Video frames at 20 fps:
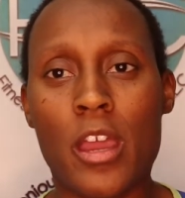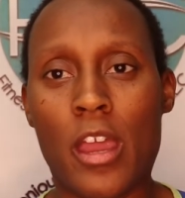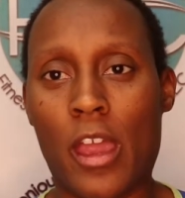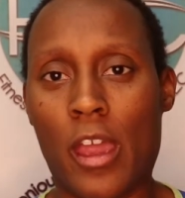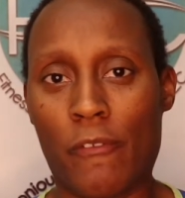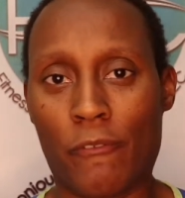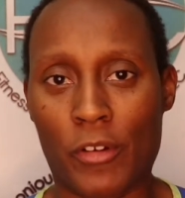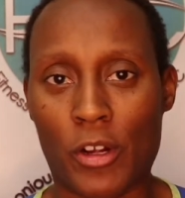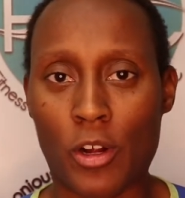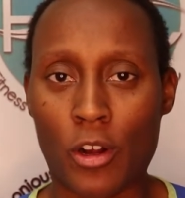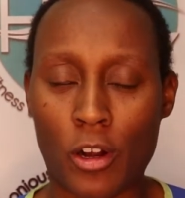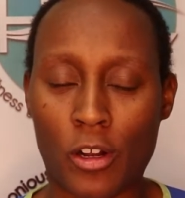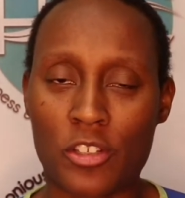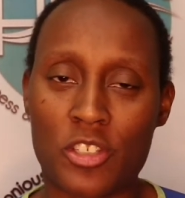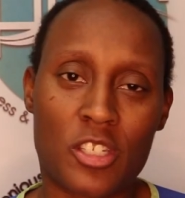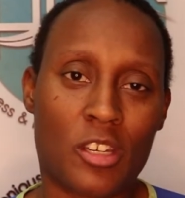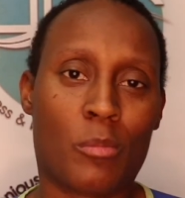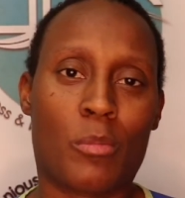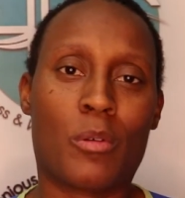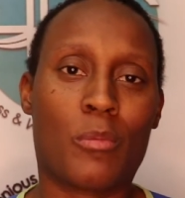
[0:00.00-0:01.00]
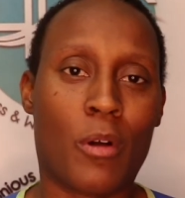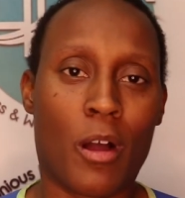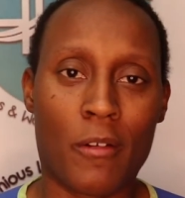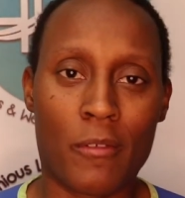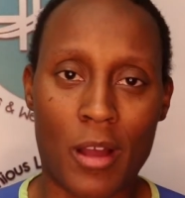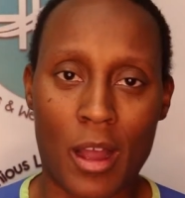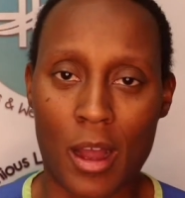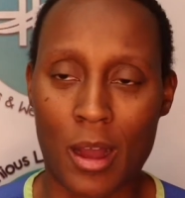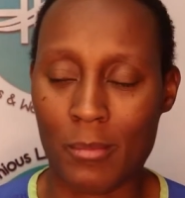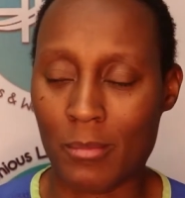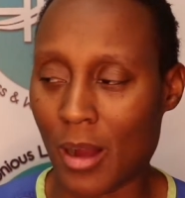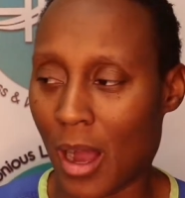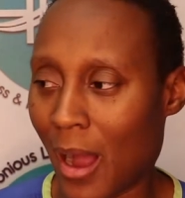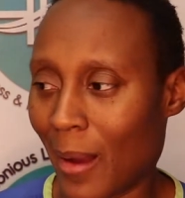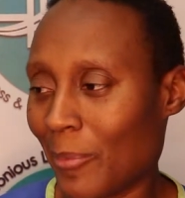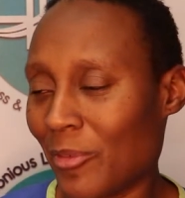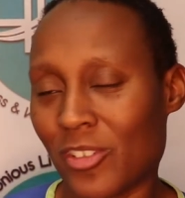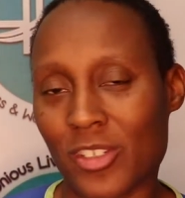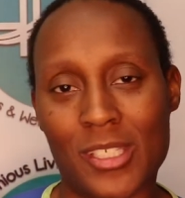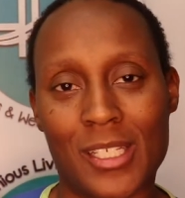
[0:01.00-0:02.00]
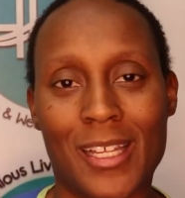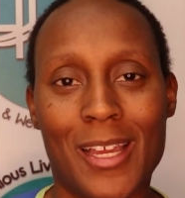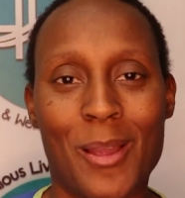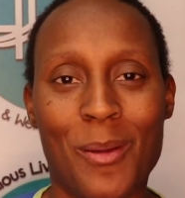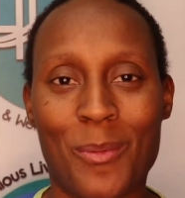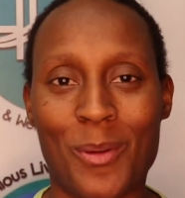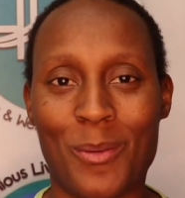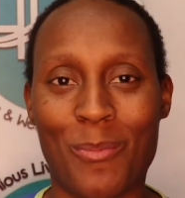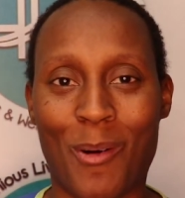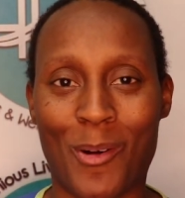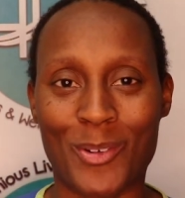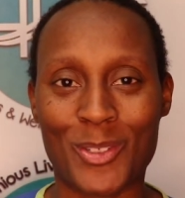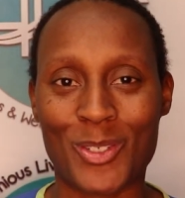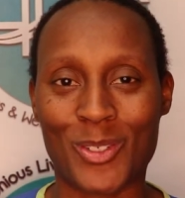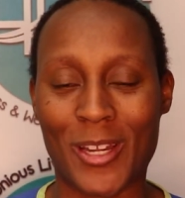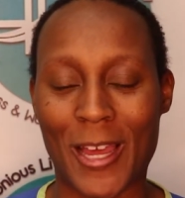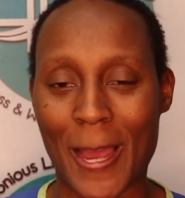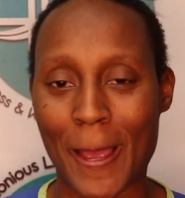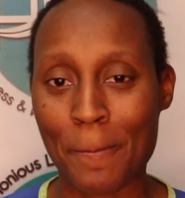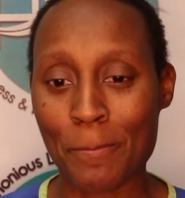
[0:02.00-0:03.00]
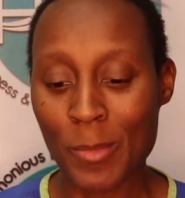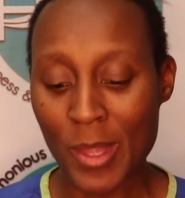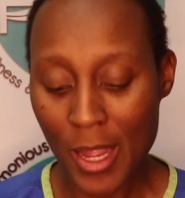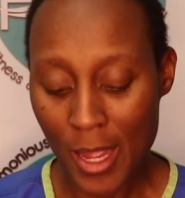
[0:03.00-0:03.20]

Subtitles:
If it hurts, then we obviously we won't do that.